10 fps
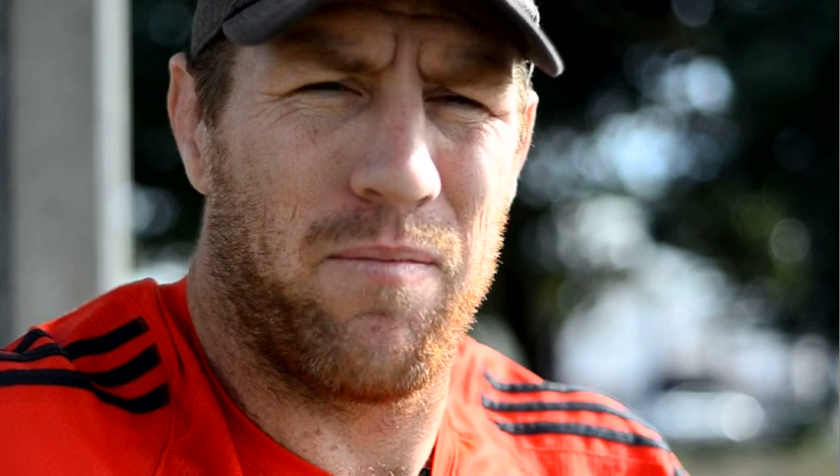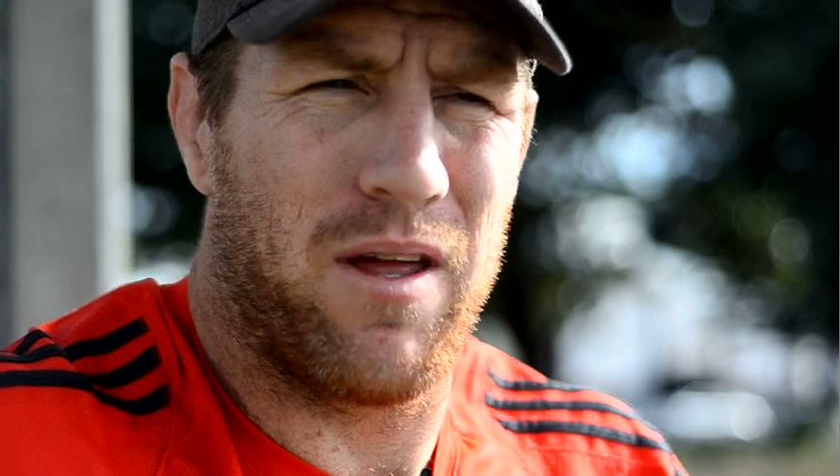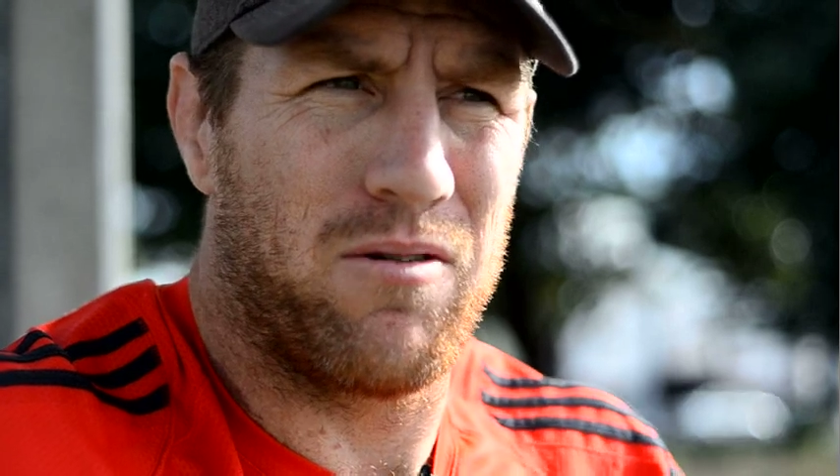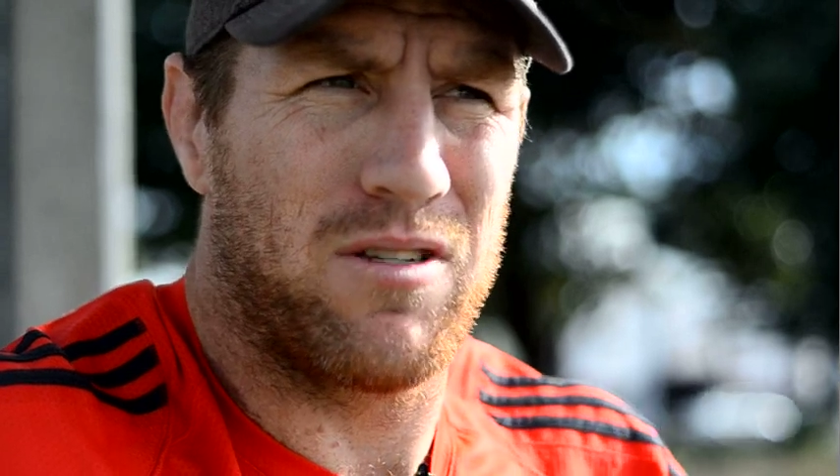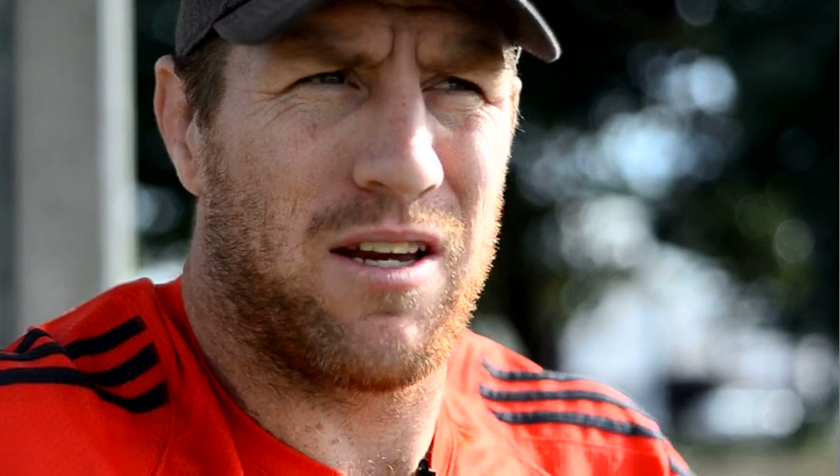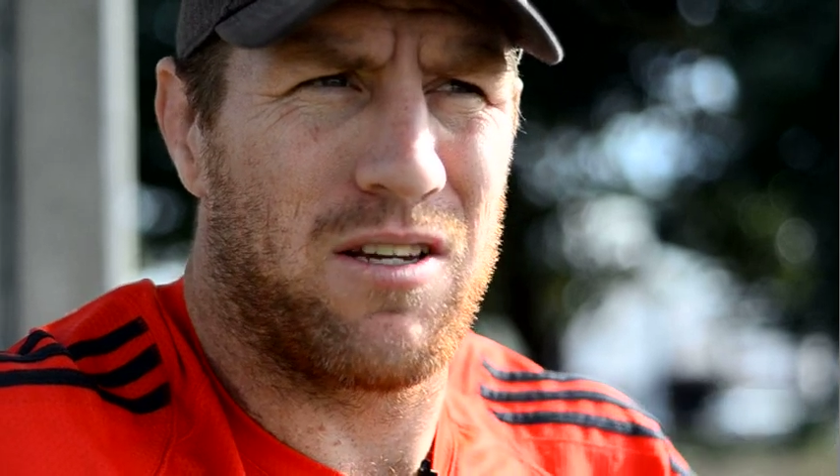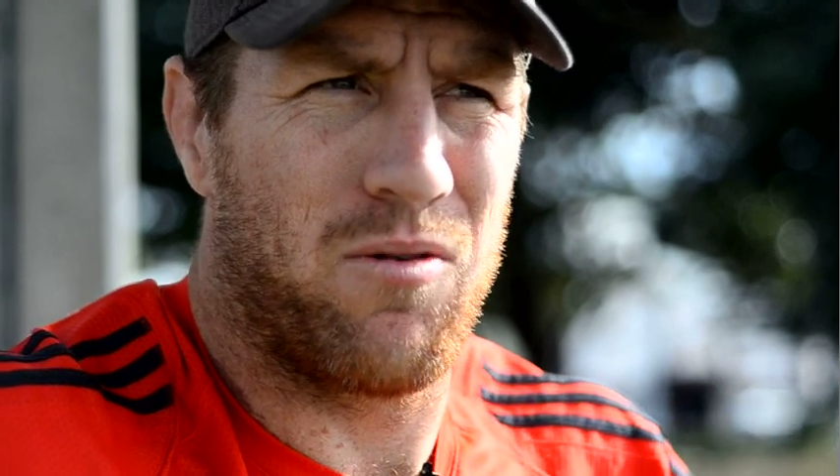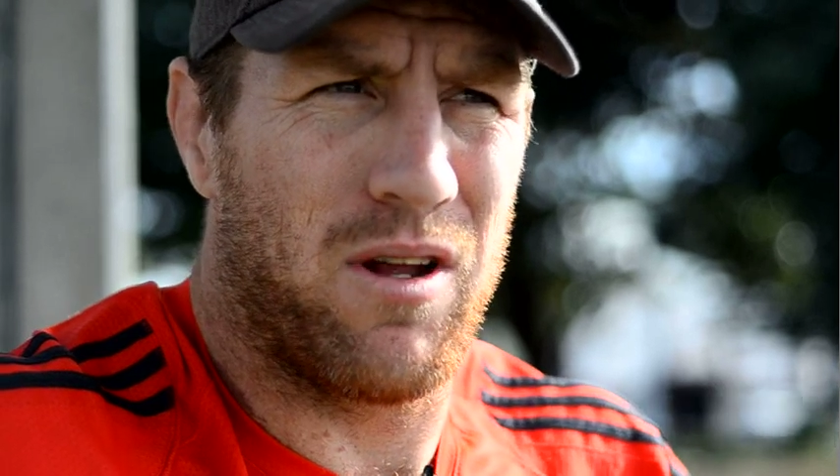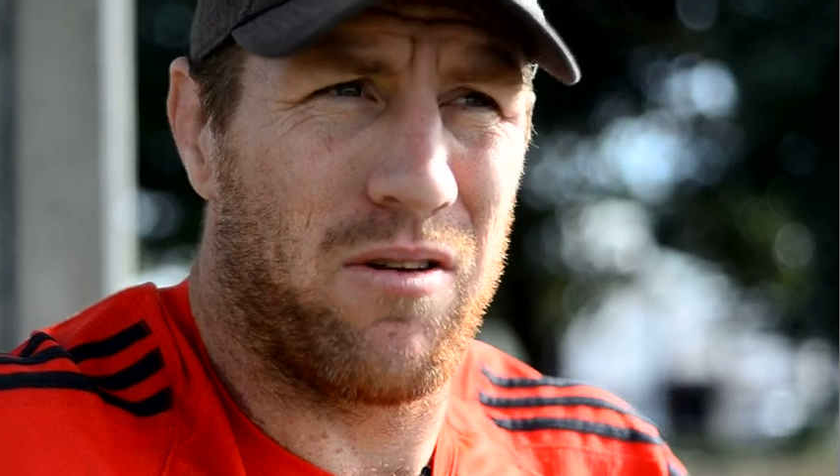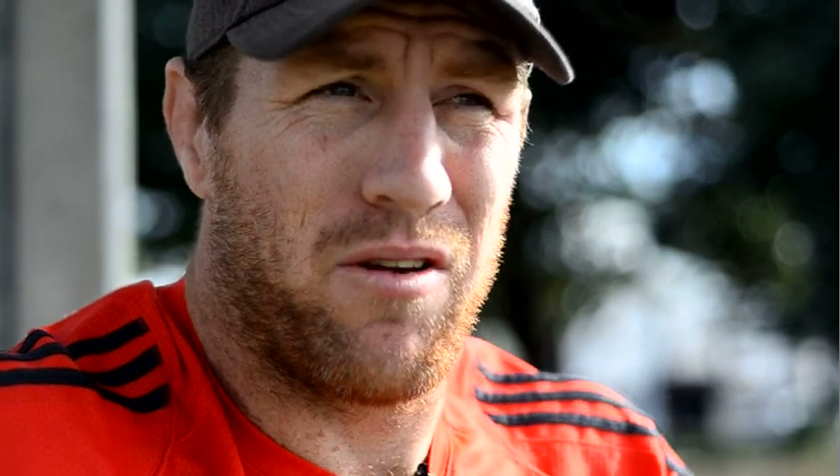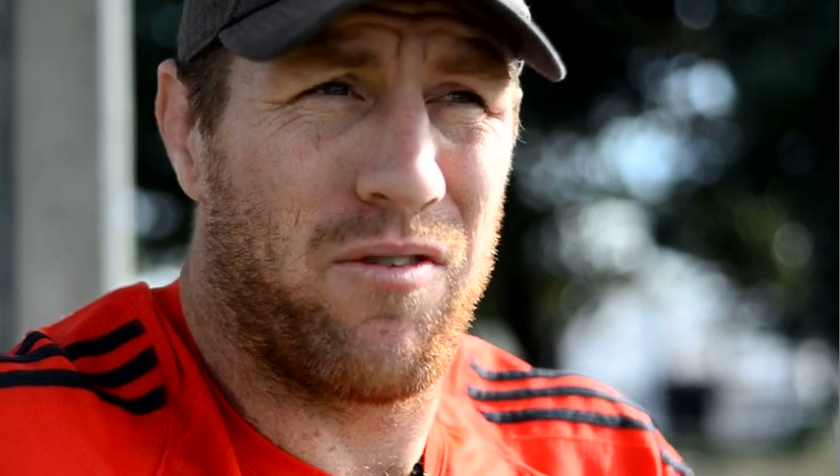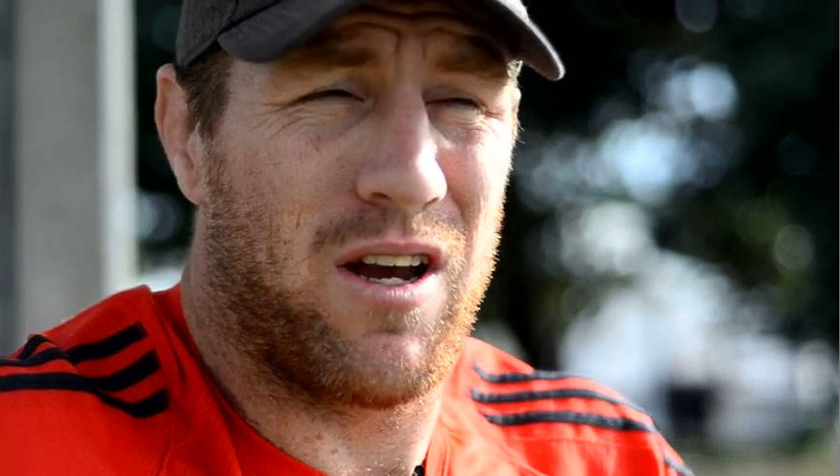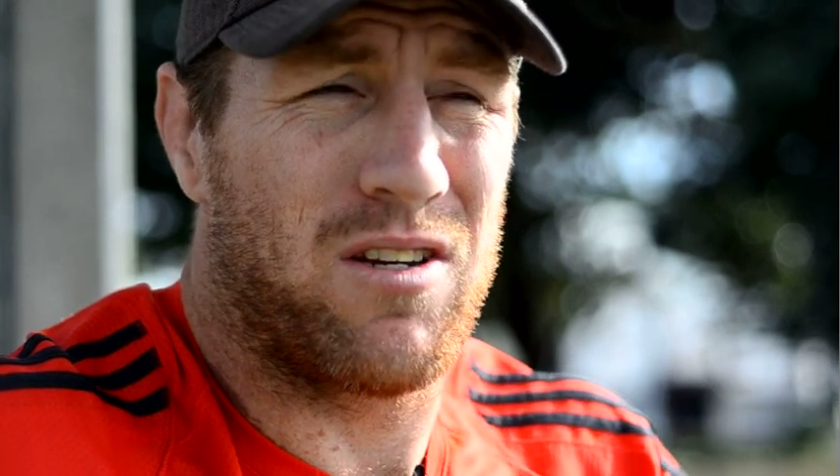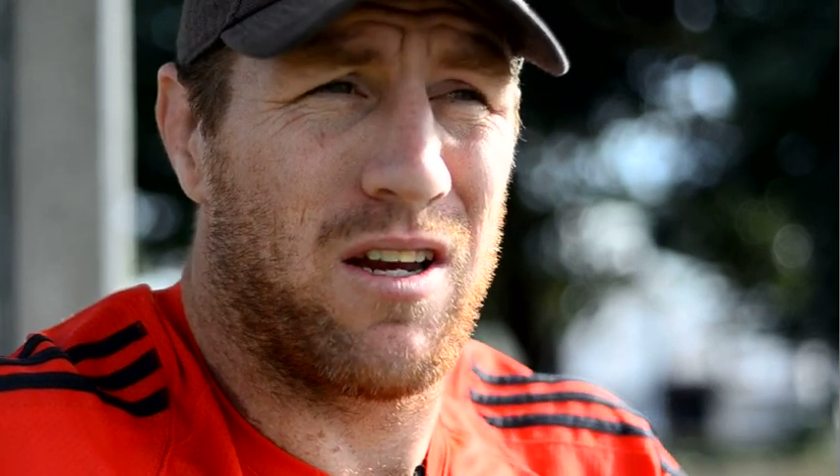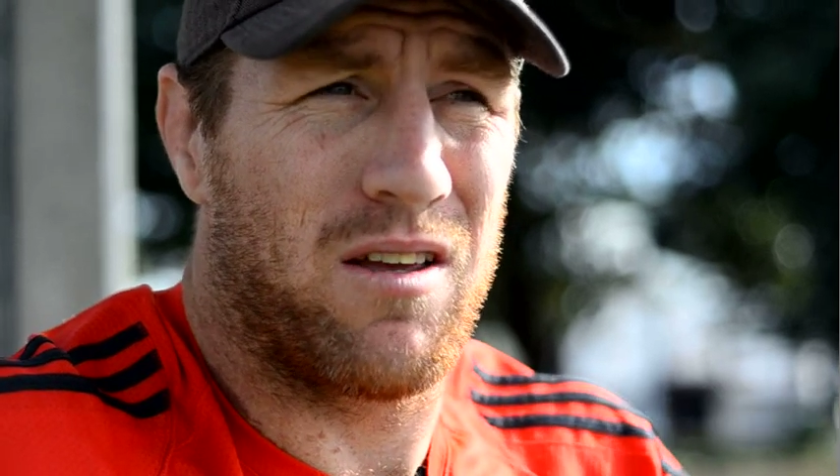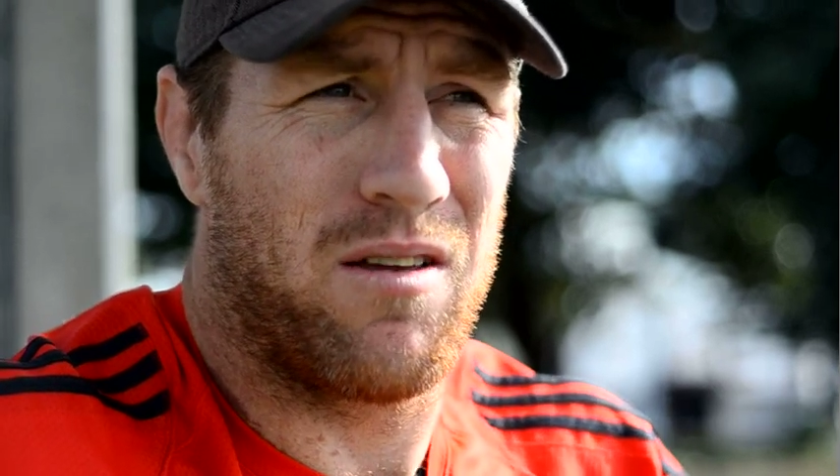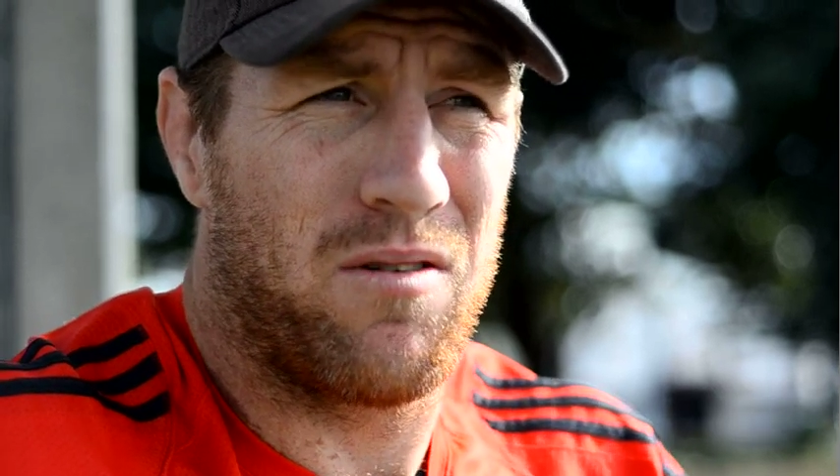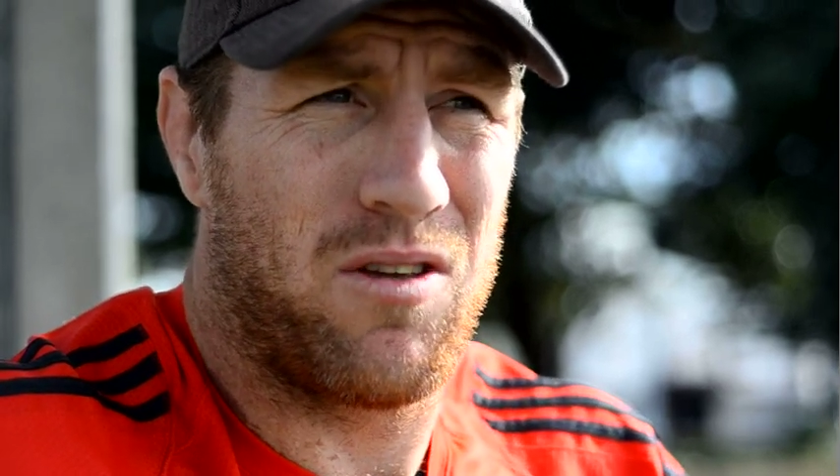but it was actually really refreshing,